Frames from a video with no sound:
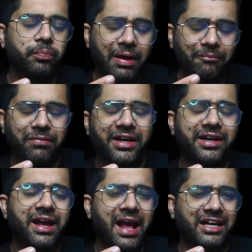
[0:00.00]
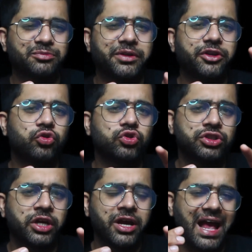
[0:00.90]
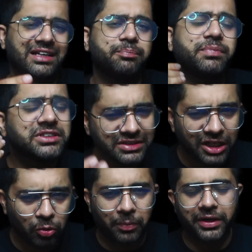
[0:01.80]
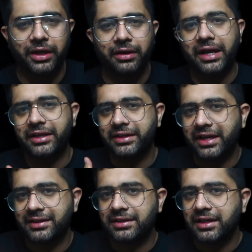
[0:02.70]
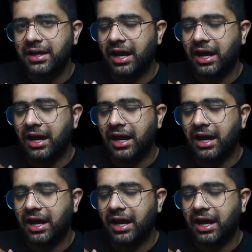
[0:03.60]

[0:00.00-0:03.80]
pamphlet has been used as a personal opinion rather than